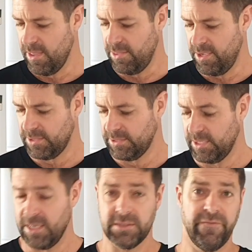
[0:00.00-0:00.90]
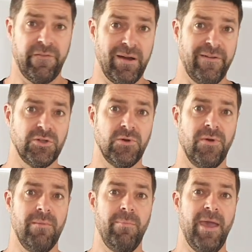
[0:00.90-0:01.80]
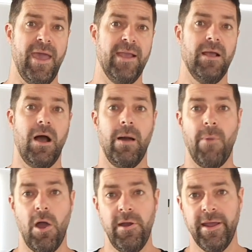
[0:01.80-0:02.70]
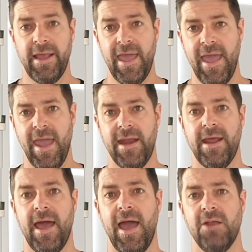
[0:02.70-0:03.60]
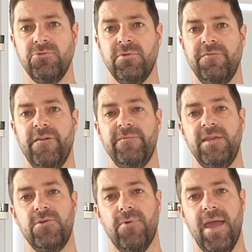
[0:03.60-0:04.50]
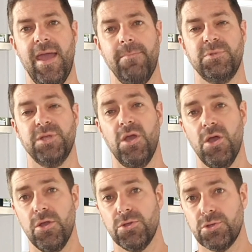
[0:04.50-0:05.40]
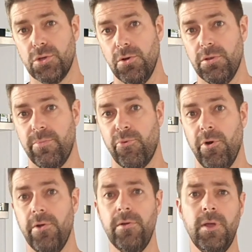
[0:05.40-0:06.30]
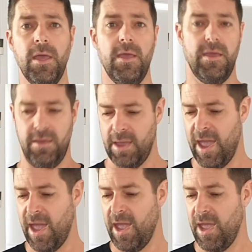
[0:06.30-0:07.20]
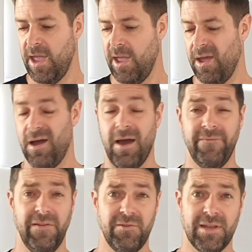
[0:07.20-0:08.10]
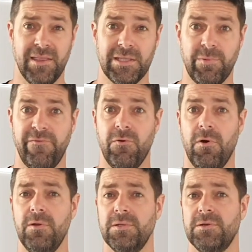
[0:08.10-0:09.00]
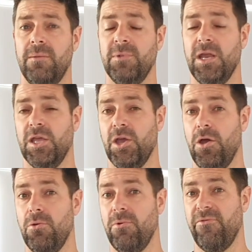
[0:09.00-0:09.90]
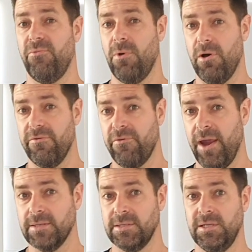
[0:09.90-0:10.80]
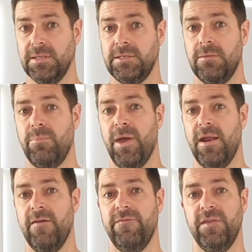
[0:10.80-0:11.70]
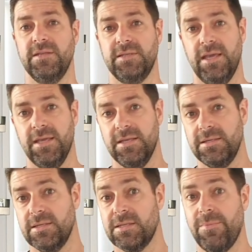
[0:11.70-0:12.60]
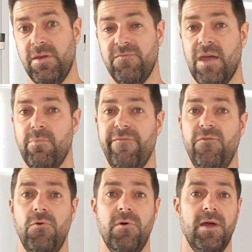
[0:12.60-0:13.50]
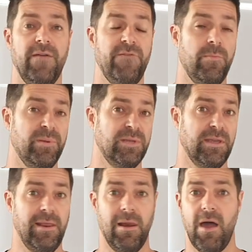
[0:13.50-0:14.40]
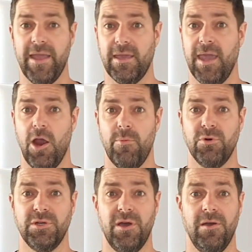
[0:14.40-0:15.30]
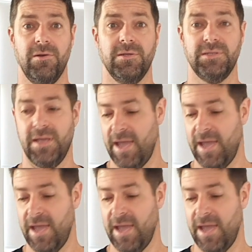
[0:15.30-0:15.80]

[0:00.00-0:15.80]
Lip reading: This is a 500 gram bag. I'm only going to add 150 grams to the brew. I've never done this before, so I'm going to go with what Frank suggested, but if this is something you've done before, if you particularly like caramel tones,